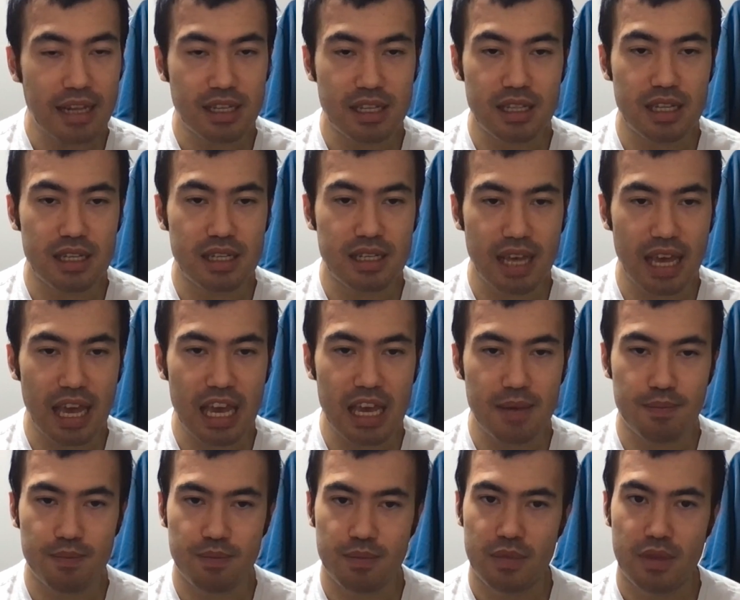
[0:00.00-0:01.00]
in this
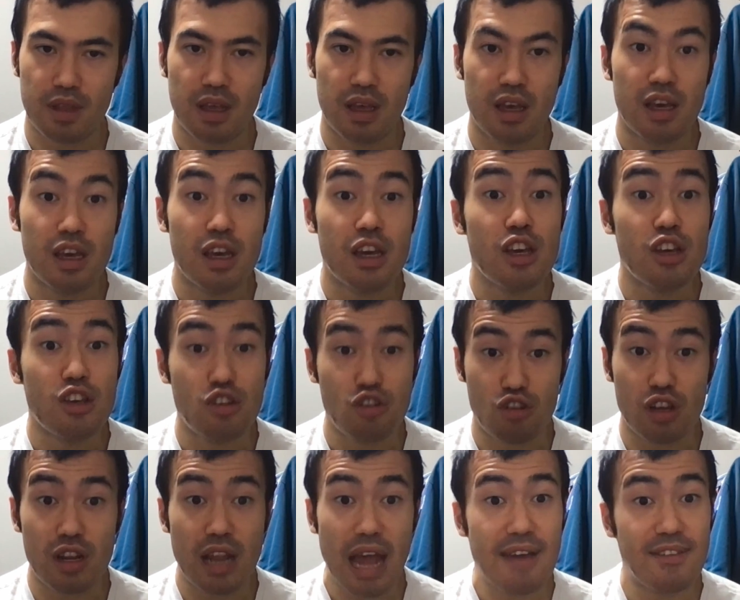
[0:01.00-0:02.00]
game. You
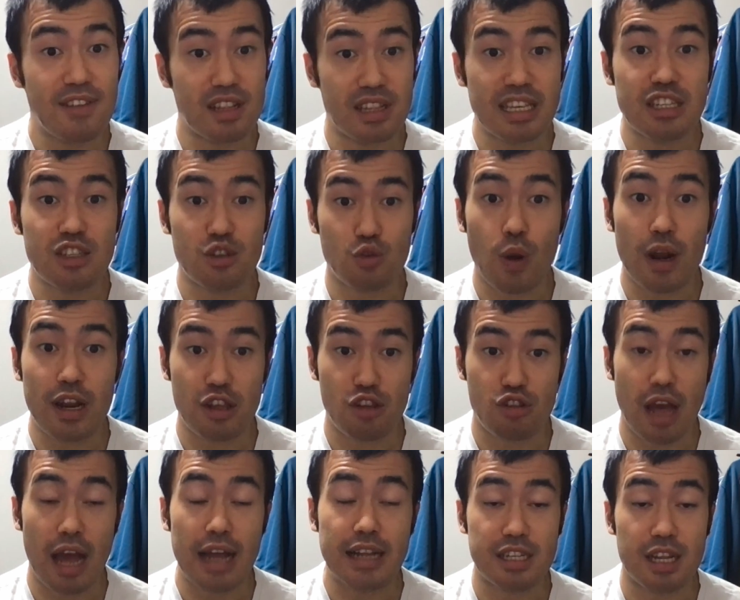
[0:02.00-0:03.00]
should have at least 20
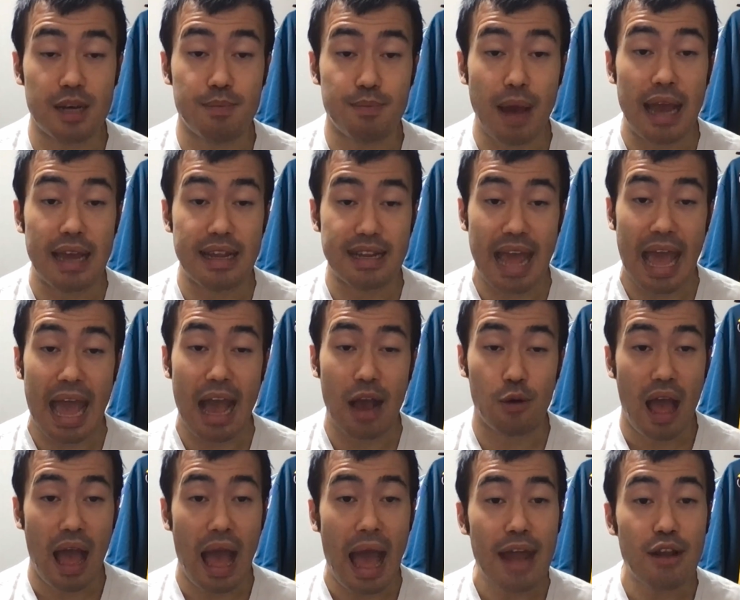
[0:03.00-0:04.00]
shots up by
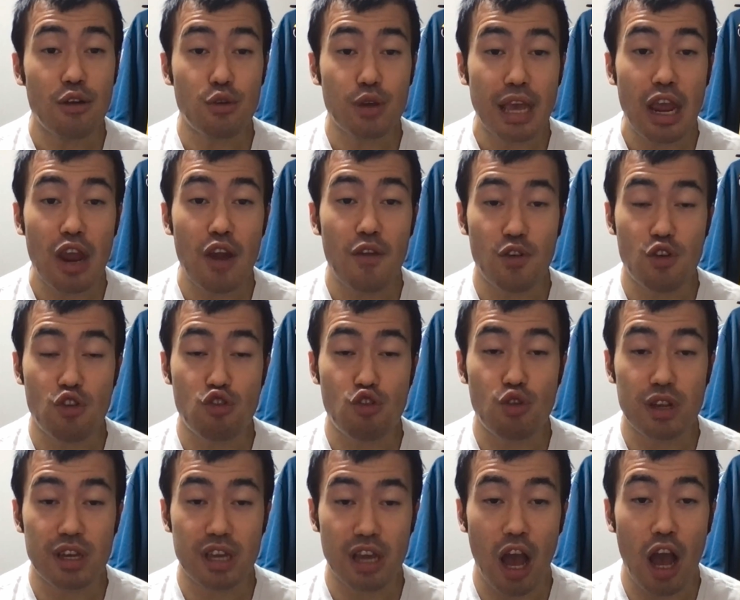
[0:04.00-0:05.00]
now. I don't care if you're
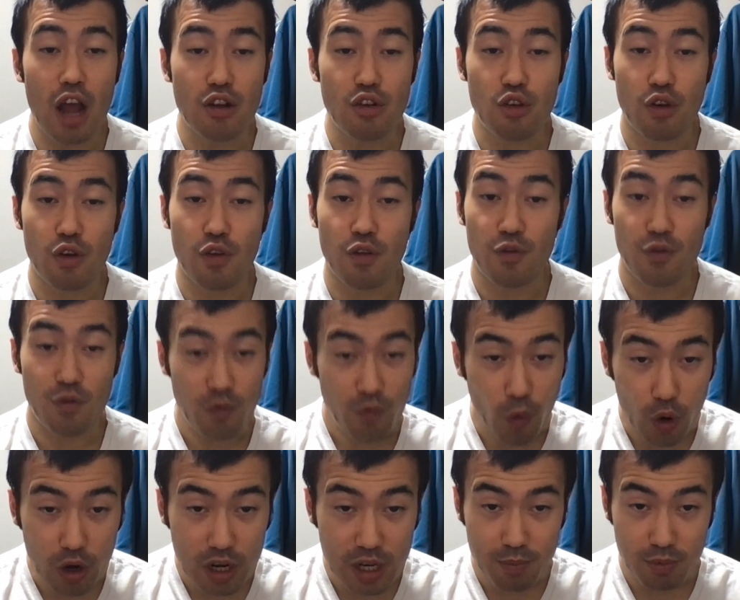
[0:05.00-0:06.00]
shooting under
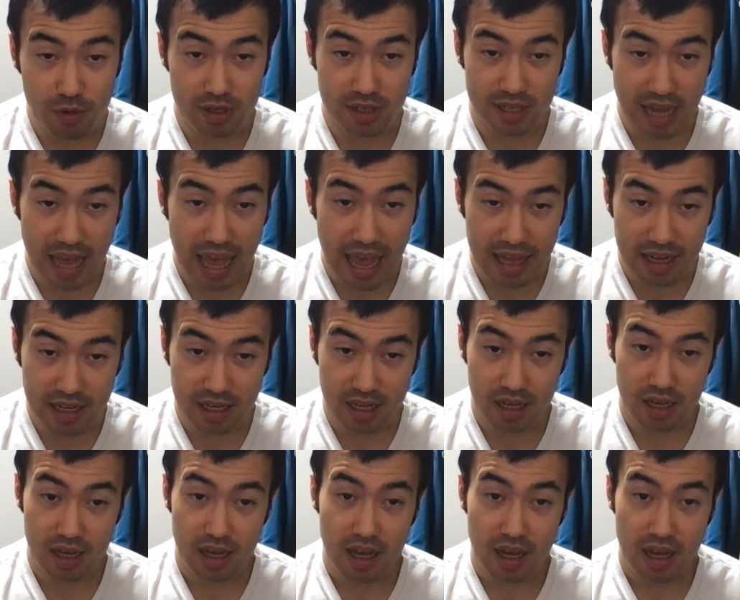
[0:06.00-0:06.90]
40%.